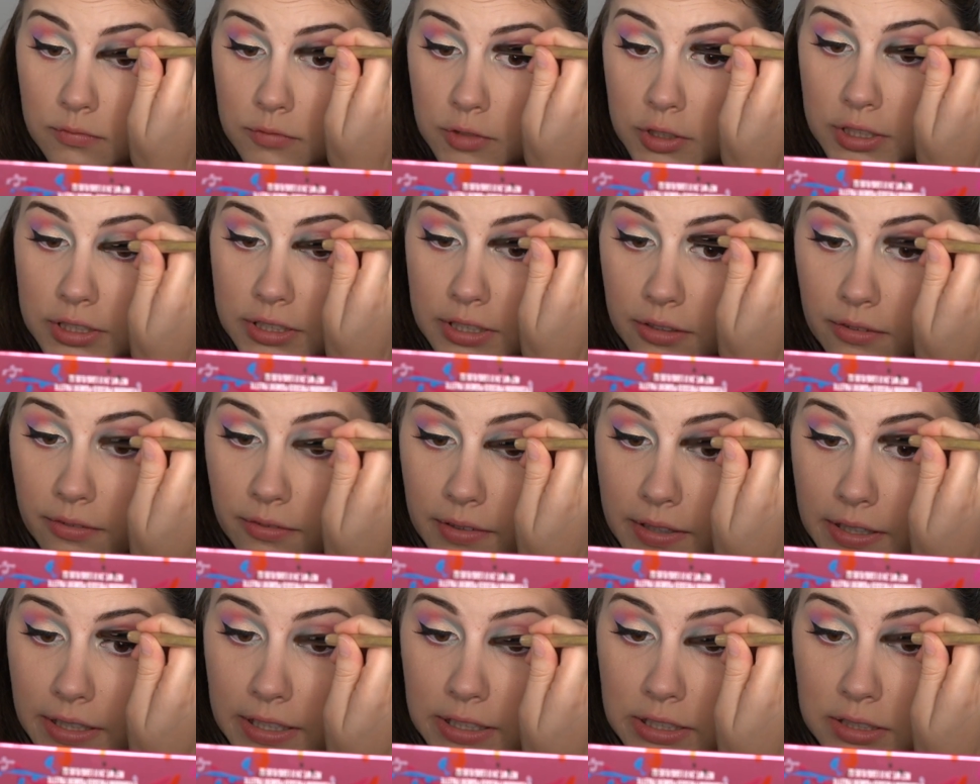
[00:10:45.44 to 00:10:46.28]
Just a
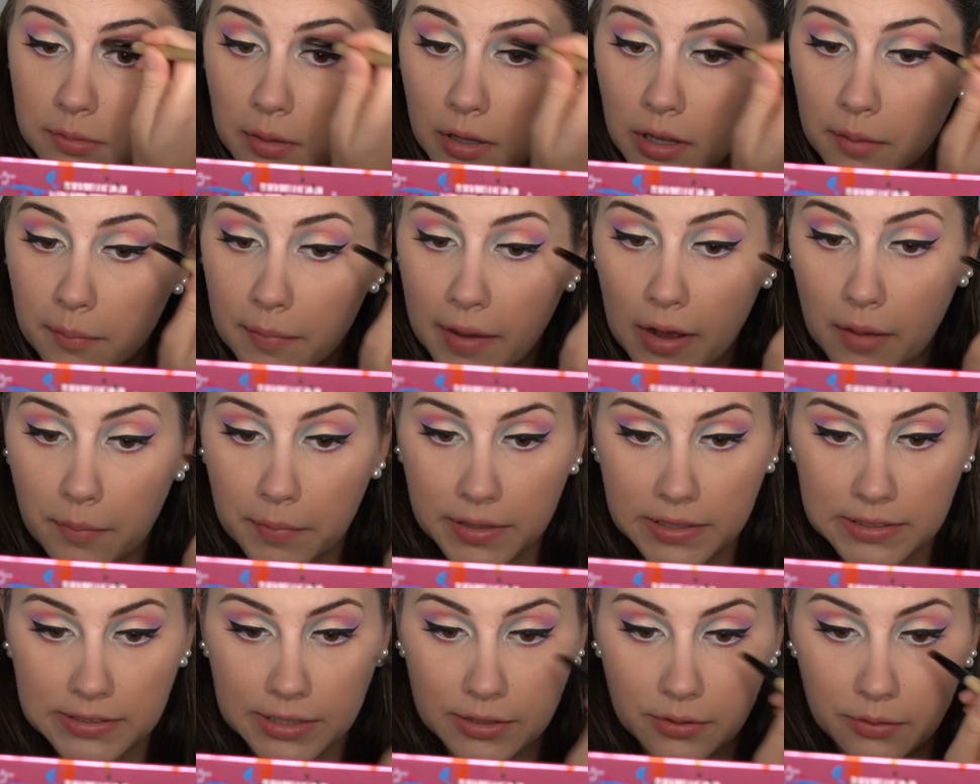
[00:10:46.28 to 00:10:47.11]
really small amount
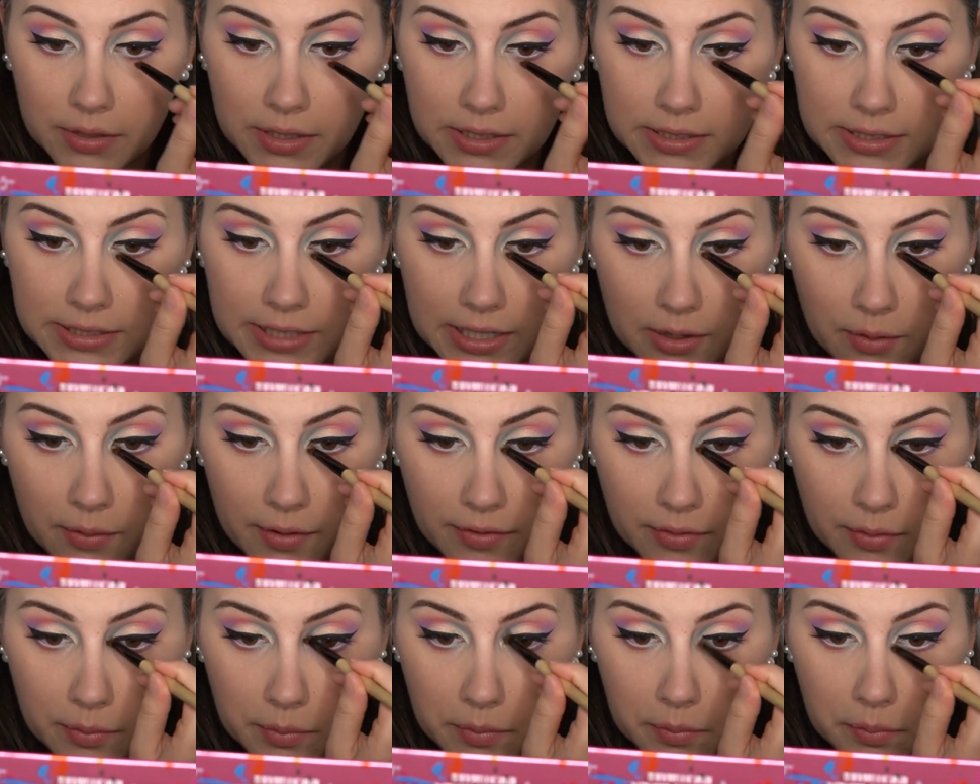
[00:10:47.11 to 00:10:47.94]
because I don't want it to take
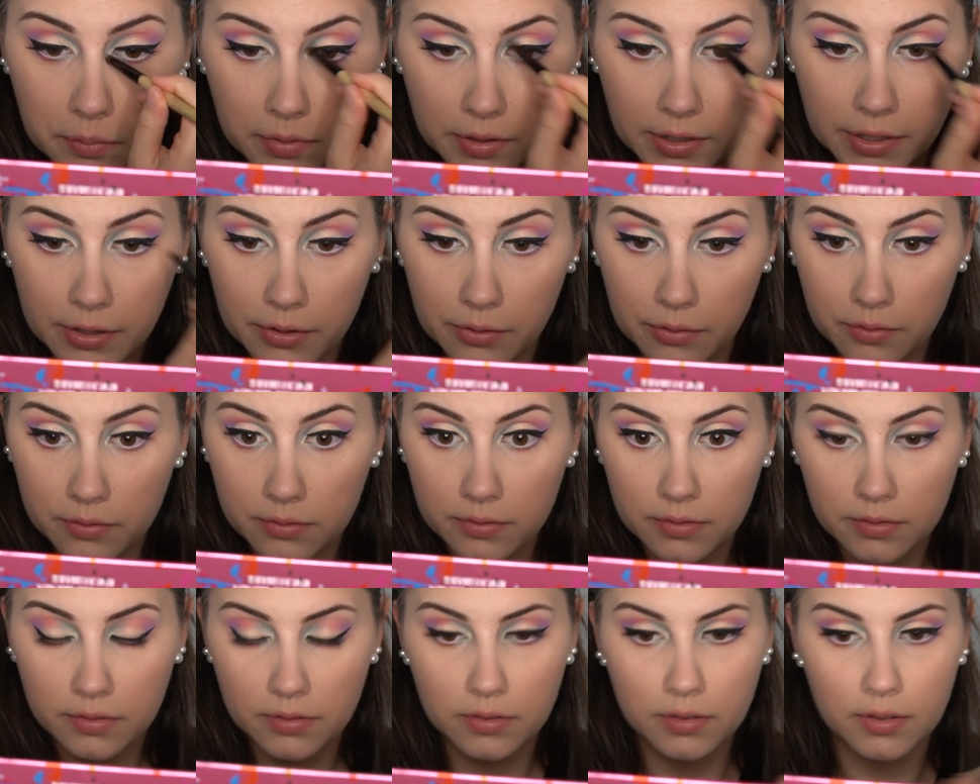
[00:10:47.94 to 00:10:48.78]
away from the blue.
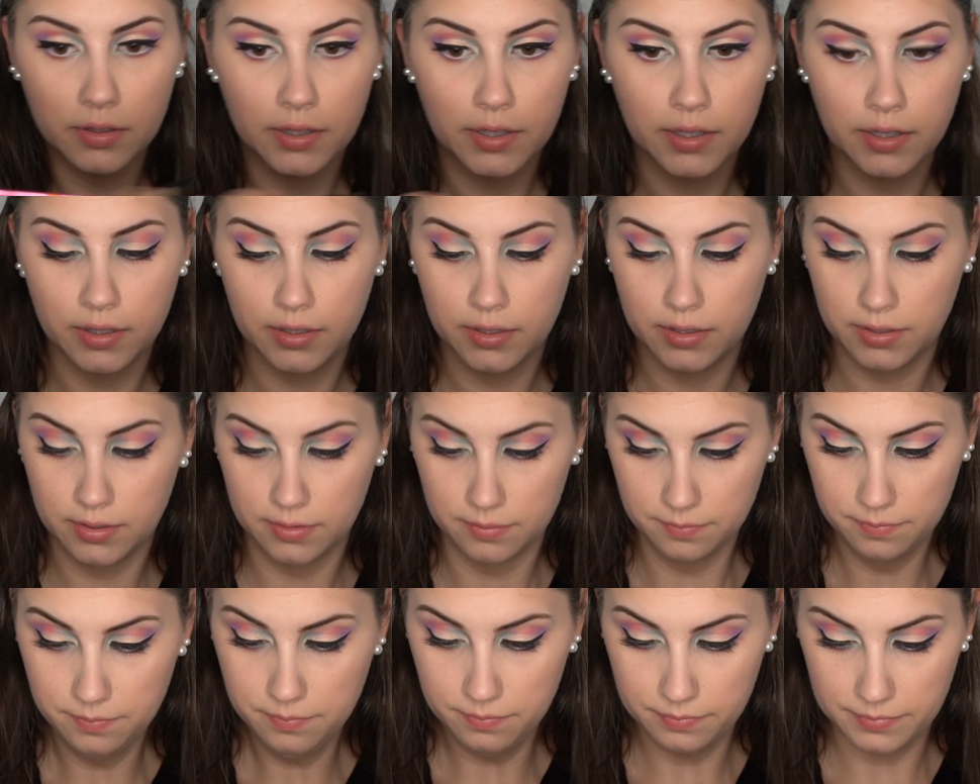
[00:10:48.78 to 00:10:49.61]

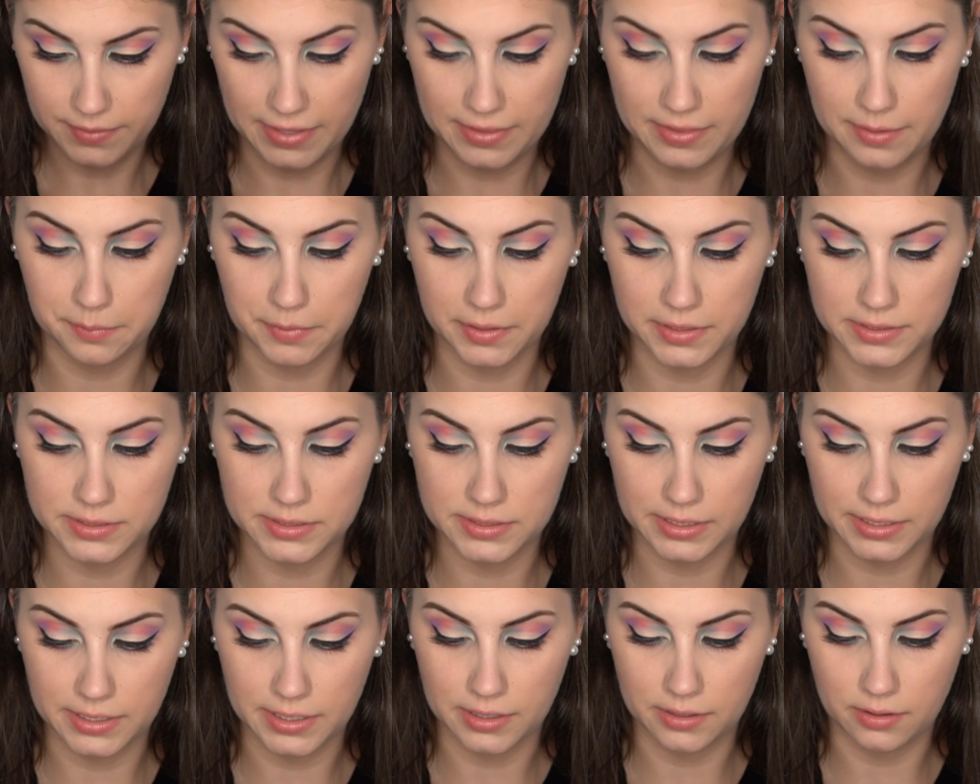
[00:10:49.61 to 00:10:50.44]
And then I'm gonna
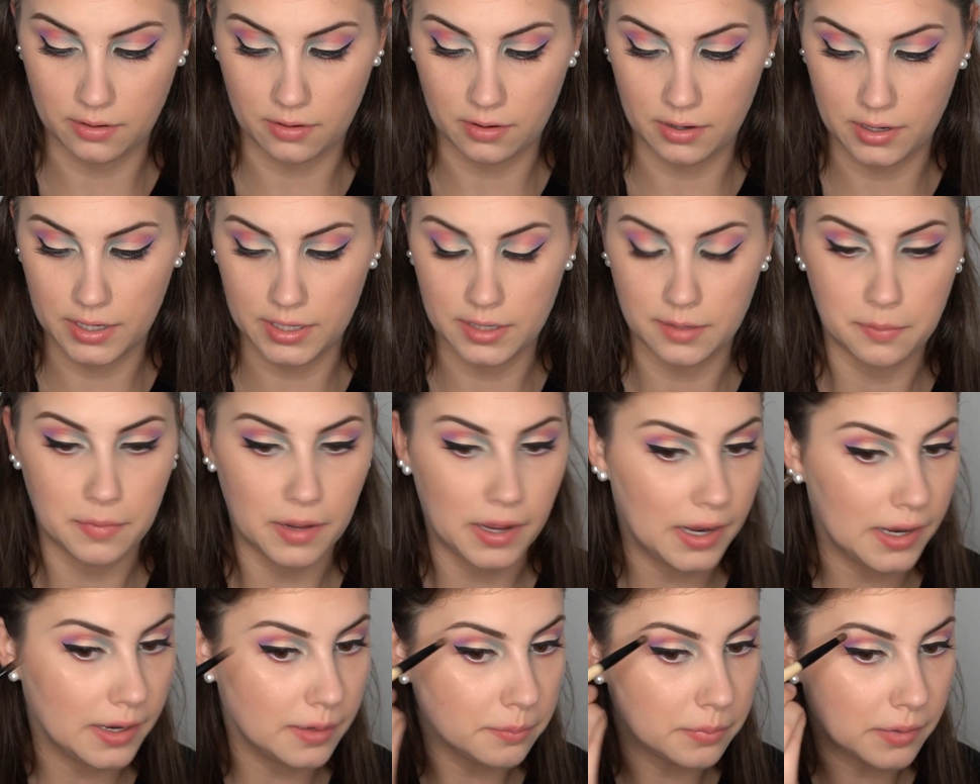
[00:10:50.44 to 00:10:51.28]
stick it on
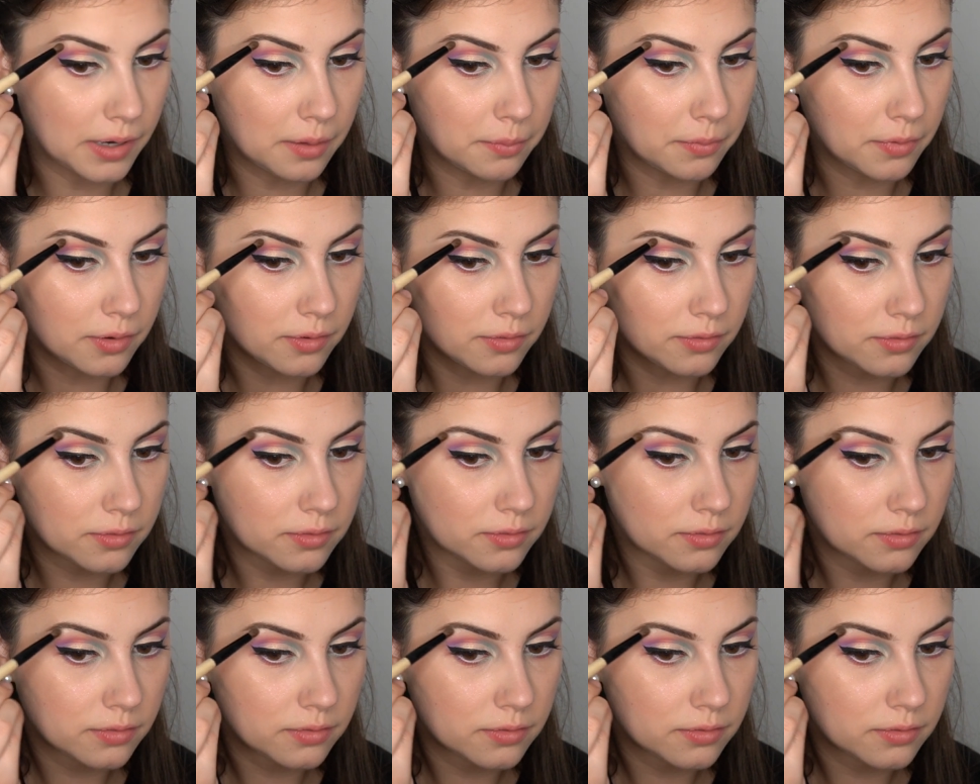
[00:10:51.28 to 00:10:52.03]
my brow bone.